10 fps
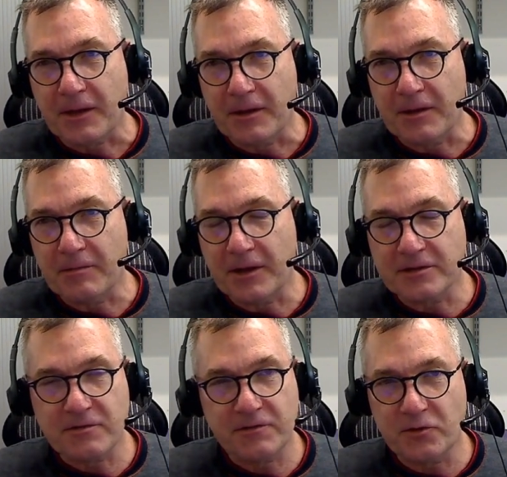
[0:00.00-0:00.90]
and
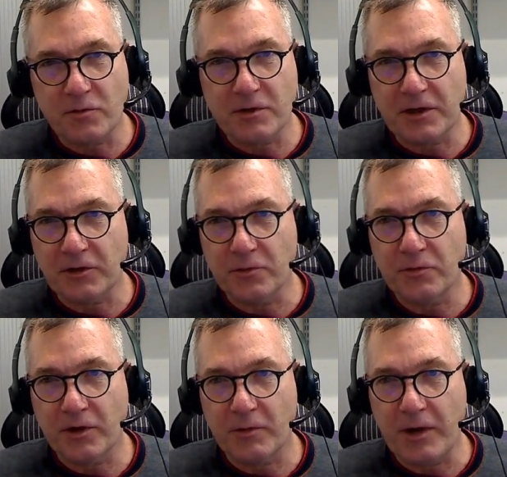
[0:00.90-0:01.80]
it's a phenomenally
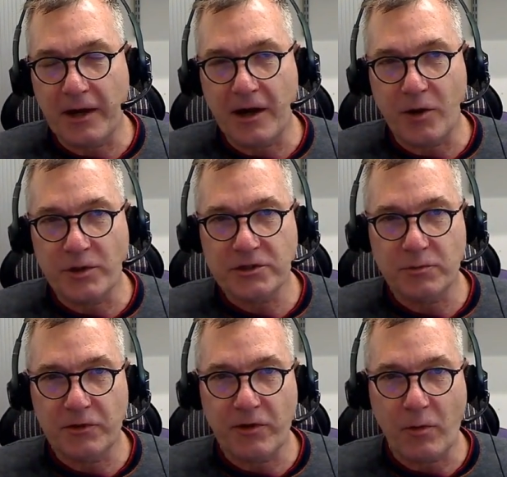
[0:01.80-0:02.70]
good book about how we
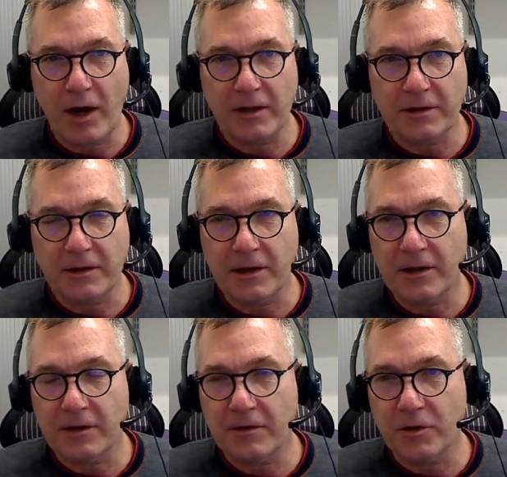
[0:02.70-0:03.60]
should be rewilding
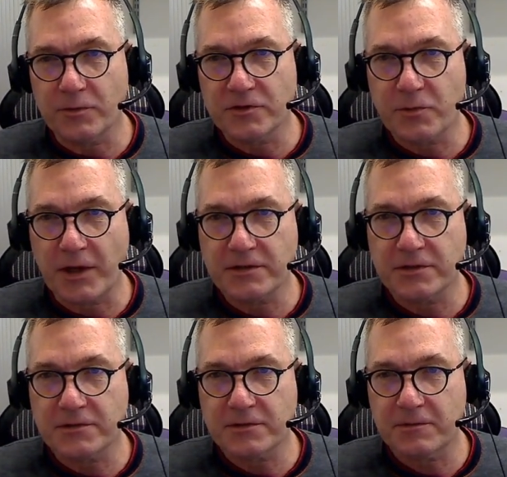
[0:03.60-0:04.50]
our open
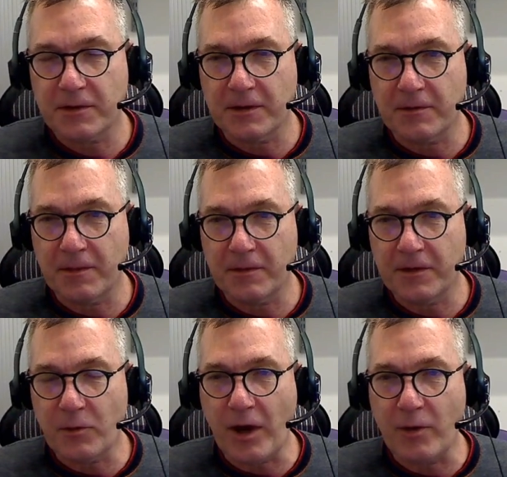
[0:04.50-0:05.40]
spaces.
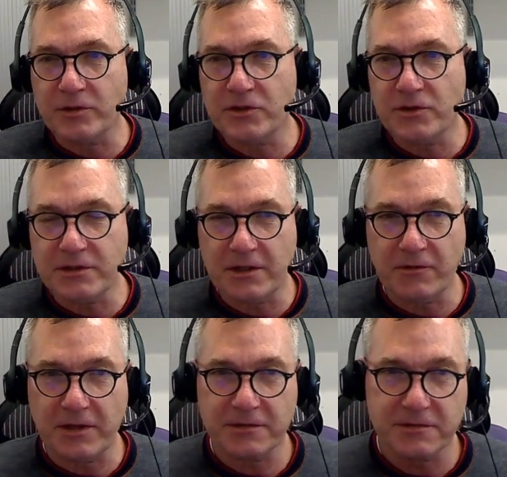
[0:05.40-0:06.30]
Anyway, I was
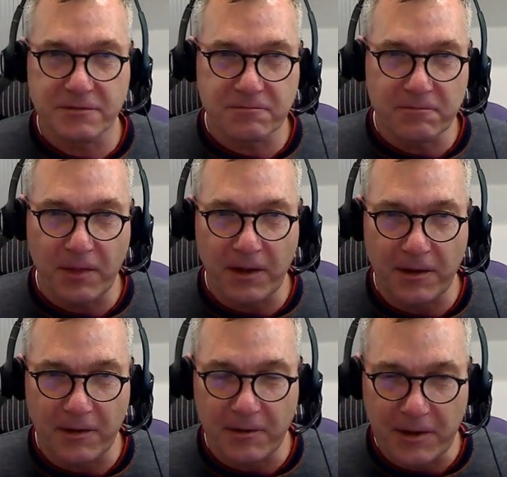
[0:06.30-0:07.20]
using these
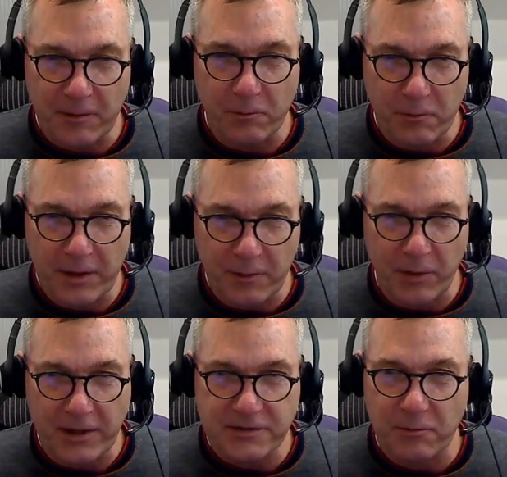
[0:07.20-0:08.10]

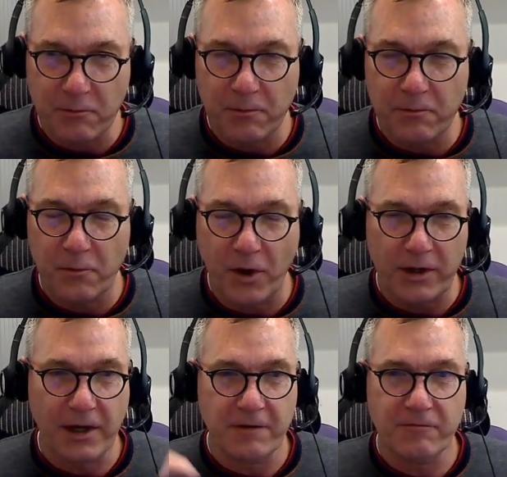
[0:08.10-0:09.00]
earbuds that
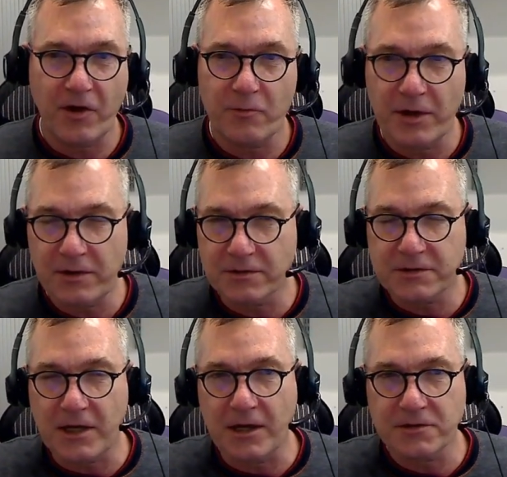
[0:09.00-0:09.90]
block out environmental
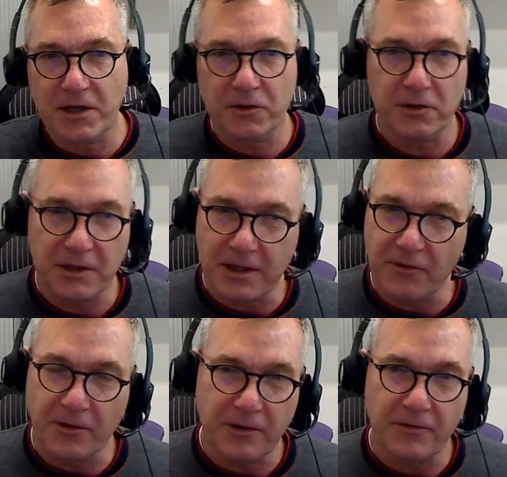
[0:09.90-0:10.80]
sounds. I couldn't
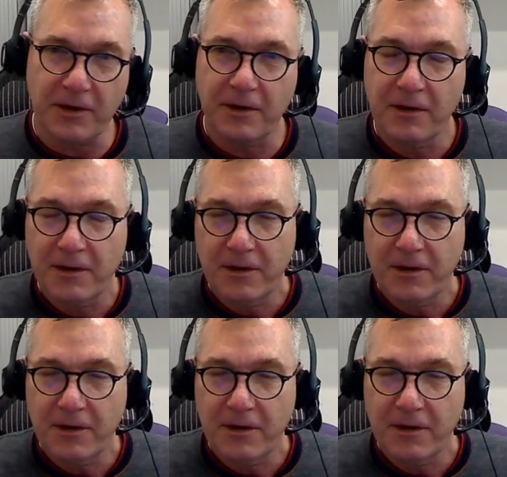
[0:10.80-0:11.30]
hear anything.